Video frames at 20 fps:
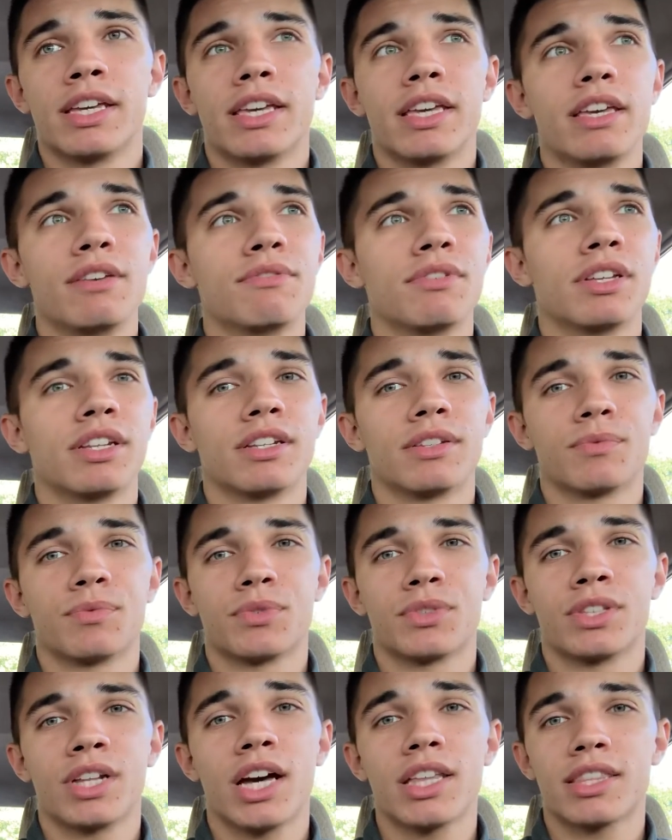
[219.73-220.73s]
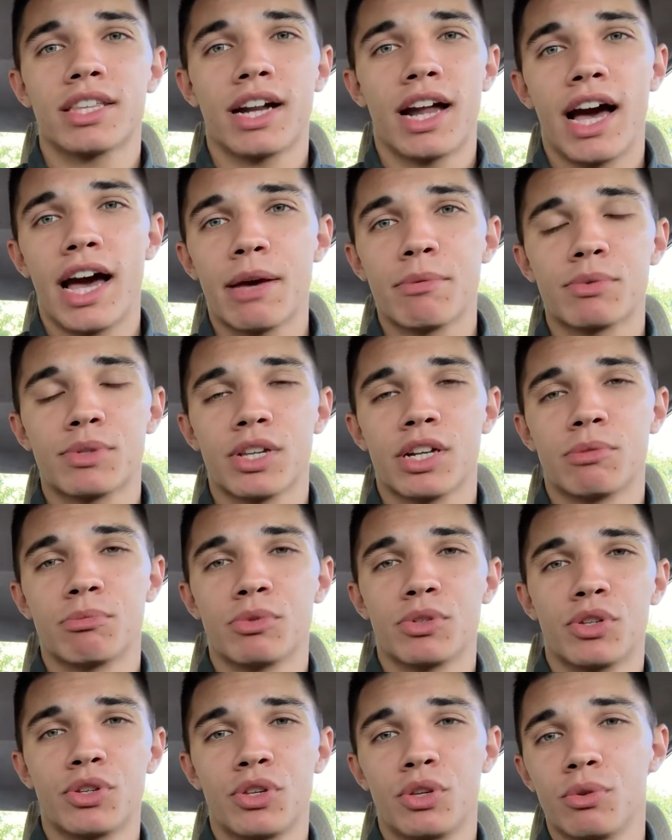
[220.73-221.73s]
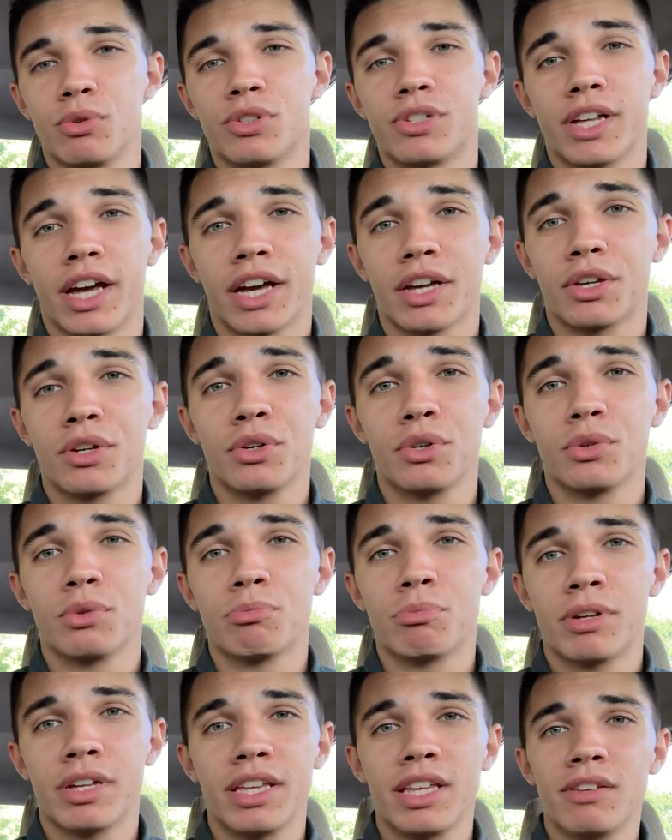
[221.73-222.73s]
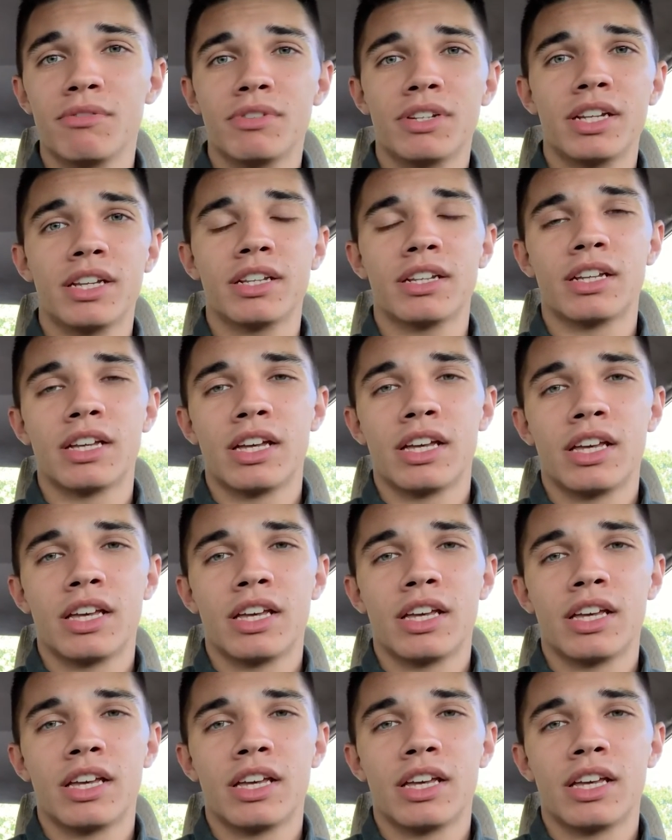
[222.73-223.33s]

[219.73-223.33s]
even not that I'm some huge tycoon, but even at